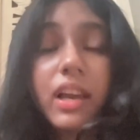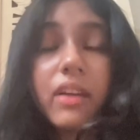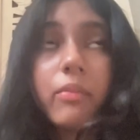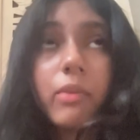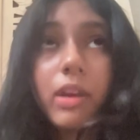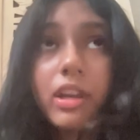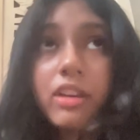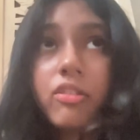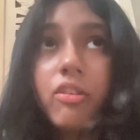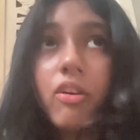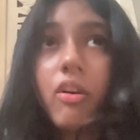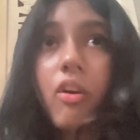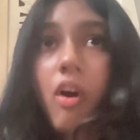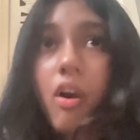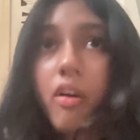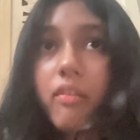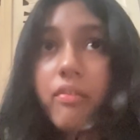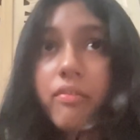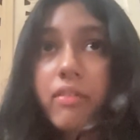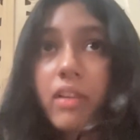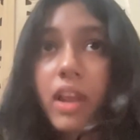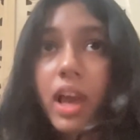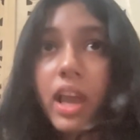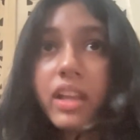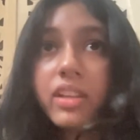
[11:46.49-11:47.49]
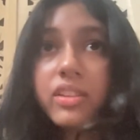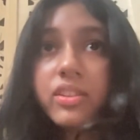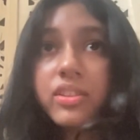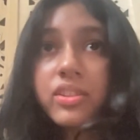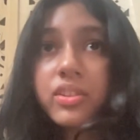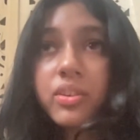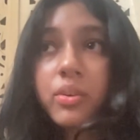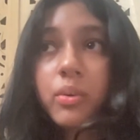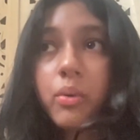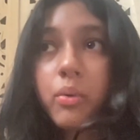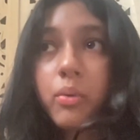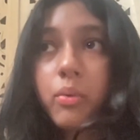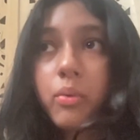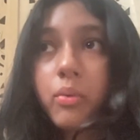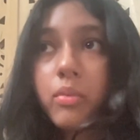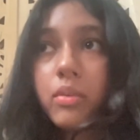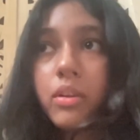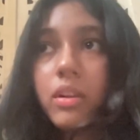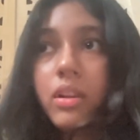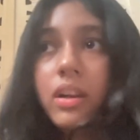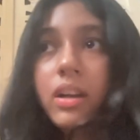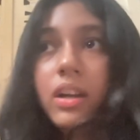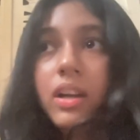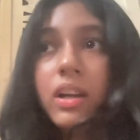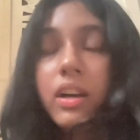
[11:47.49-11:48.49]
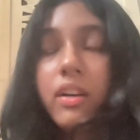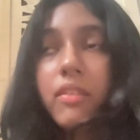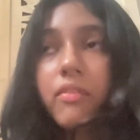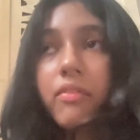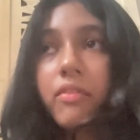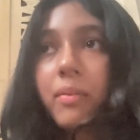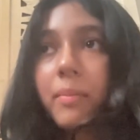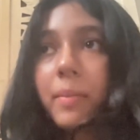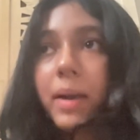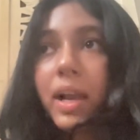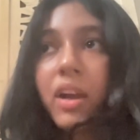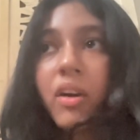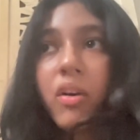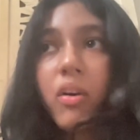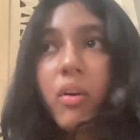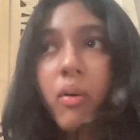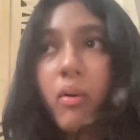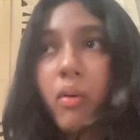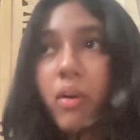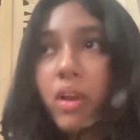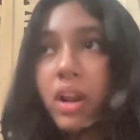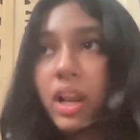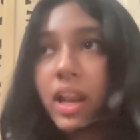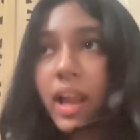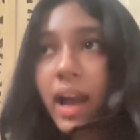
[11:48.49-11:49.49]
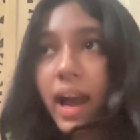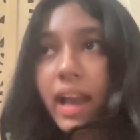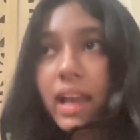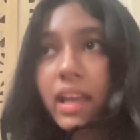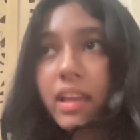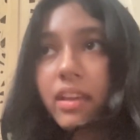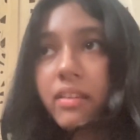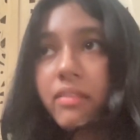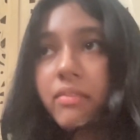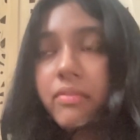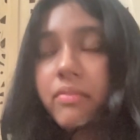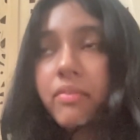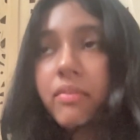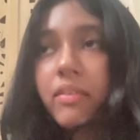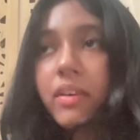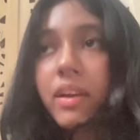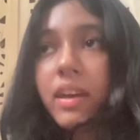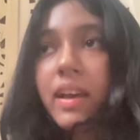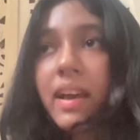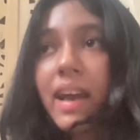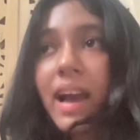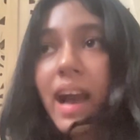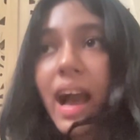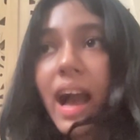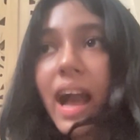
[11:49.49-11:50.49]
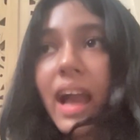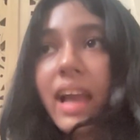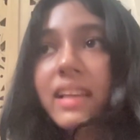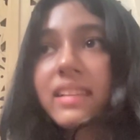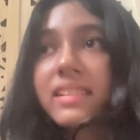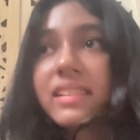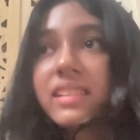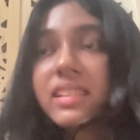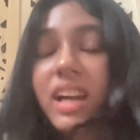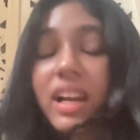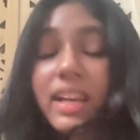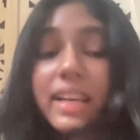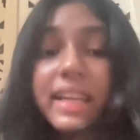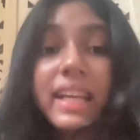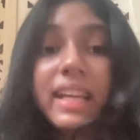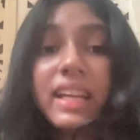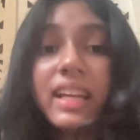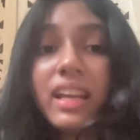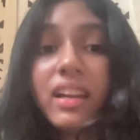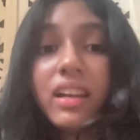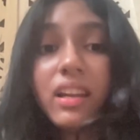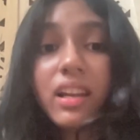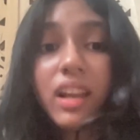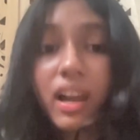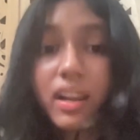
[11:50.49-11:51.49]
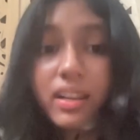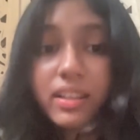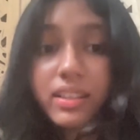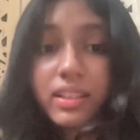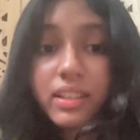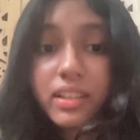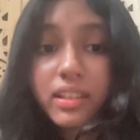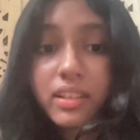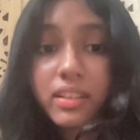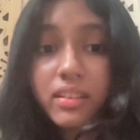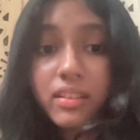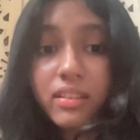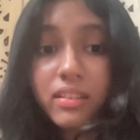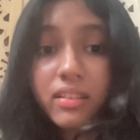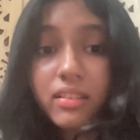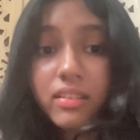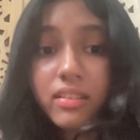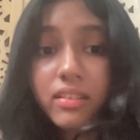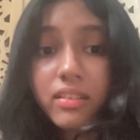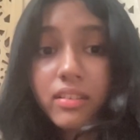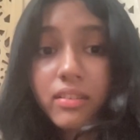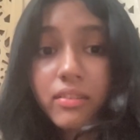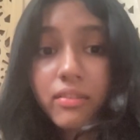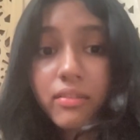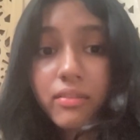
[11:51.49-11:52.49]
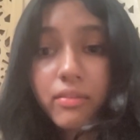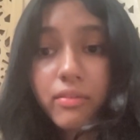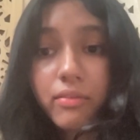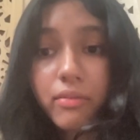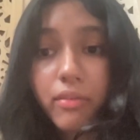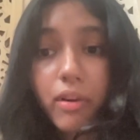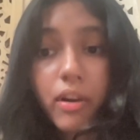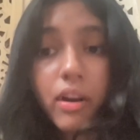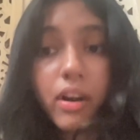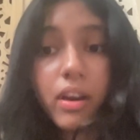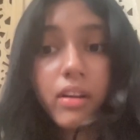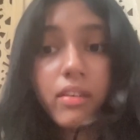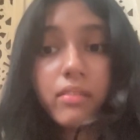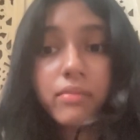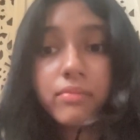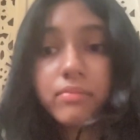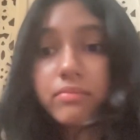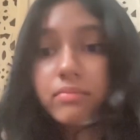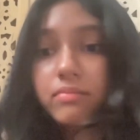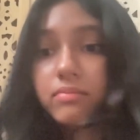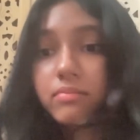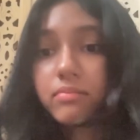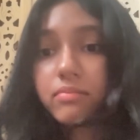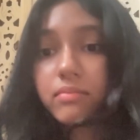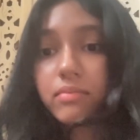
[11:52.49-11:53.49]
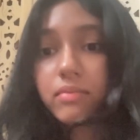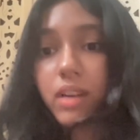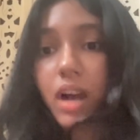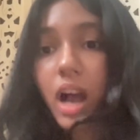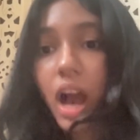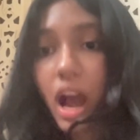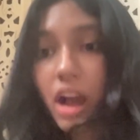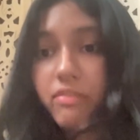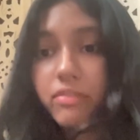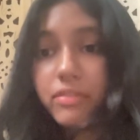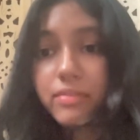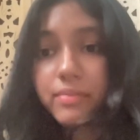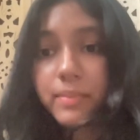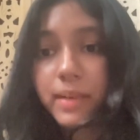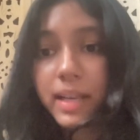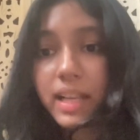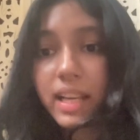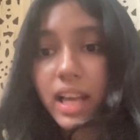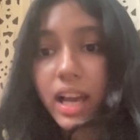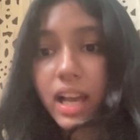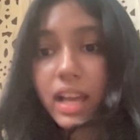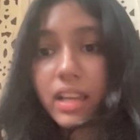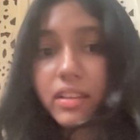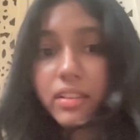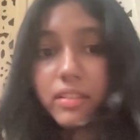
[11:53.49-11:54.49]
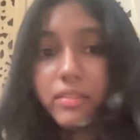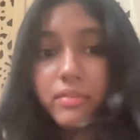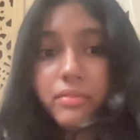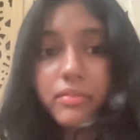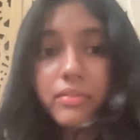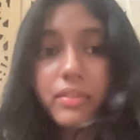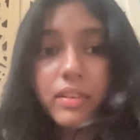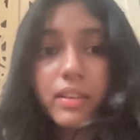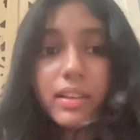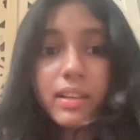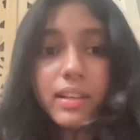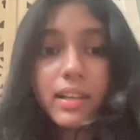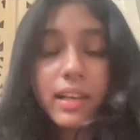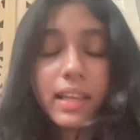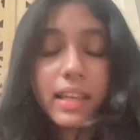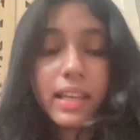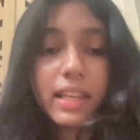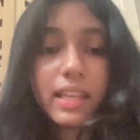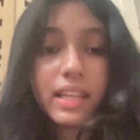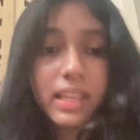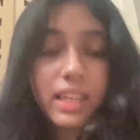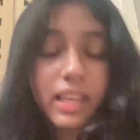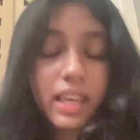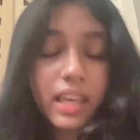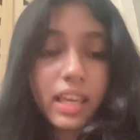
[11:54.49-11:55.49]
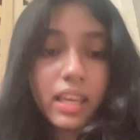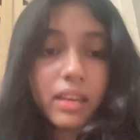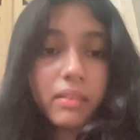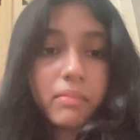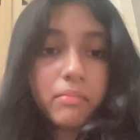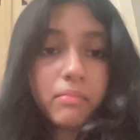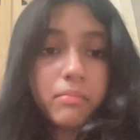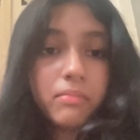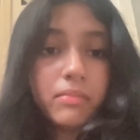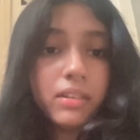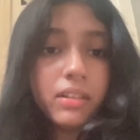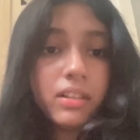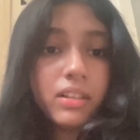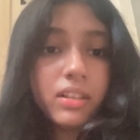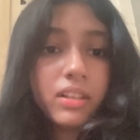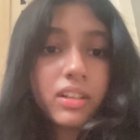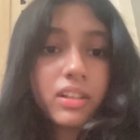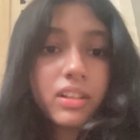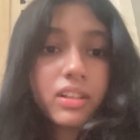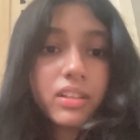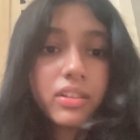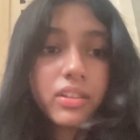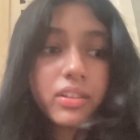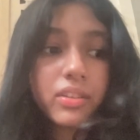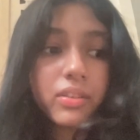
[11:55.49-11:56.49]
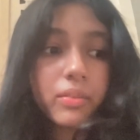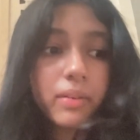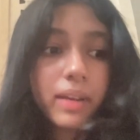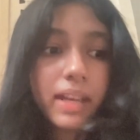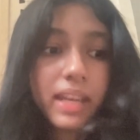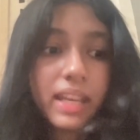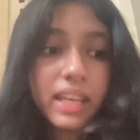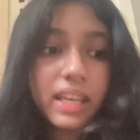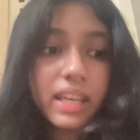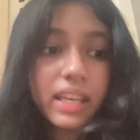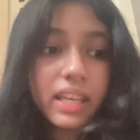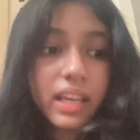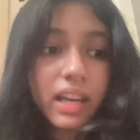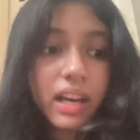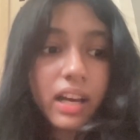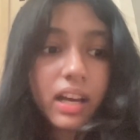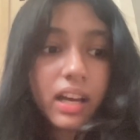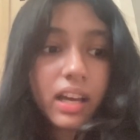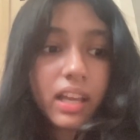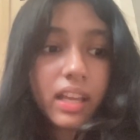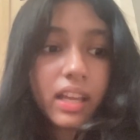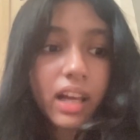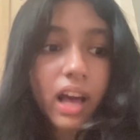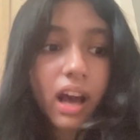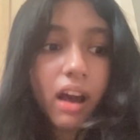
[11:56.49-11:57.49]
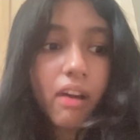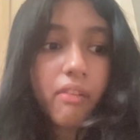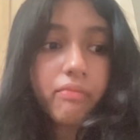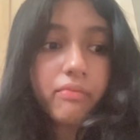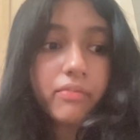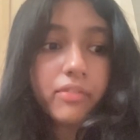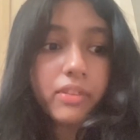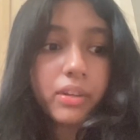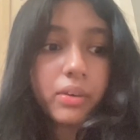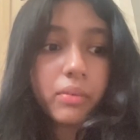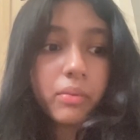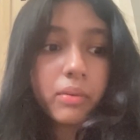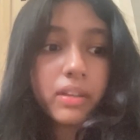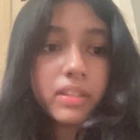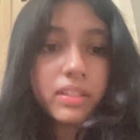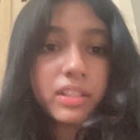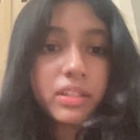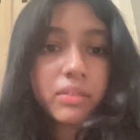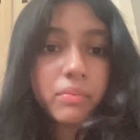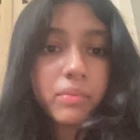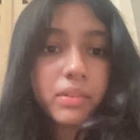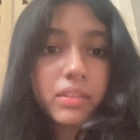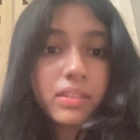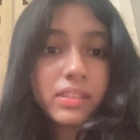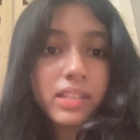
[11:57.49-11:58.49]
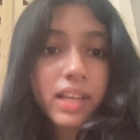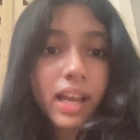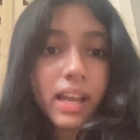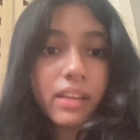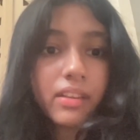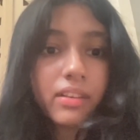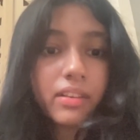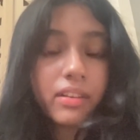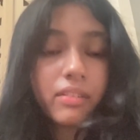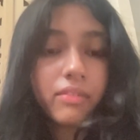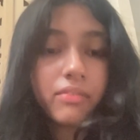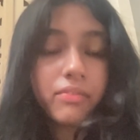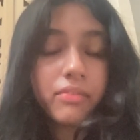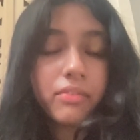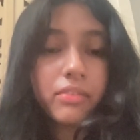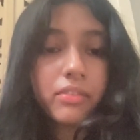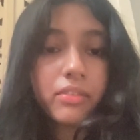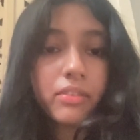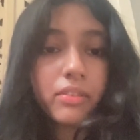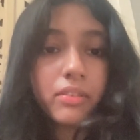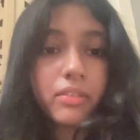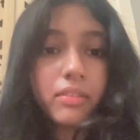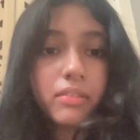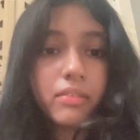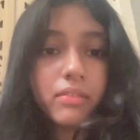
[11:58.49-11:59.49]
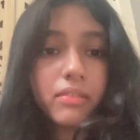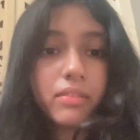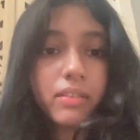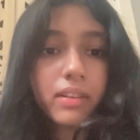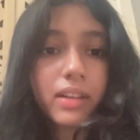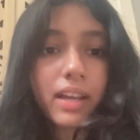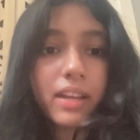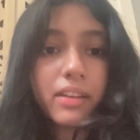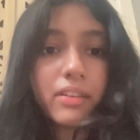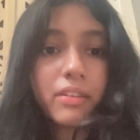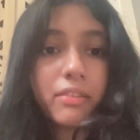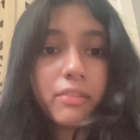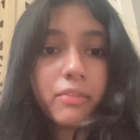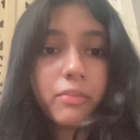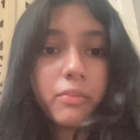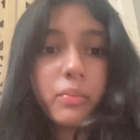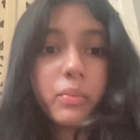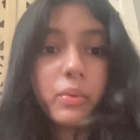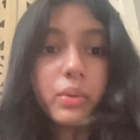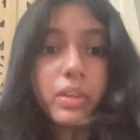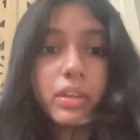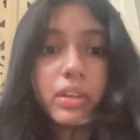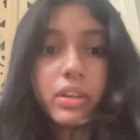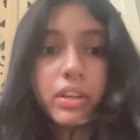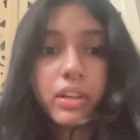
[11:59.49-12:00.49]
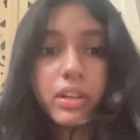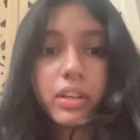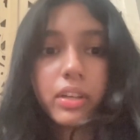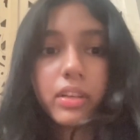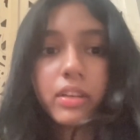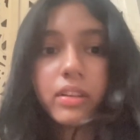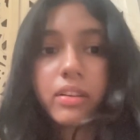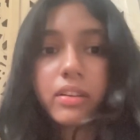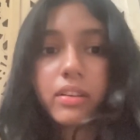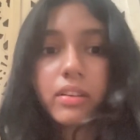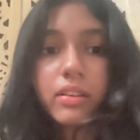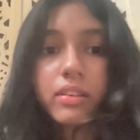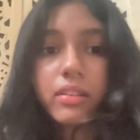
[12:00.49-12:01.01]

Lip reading: I went to offline school for my whole life. I studied in London for half of my life, and I came to India, and afterwards it was kind of weird.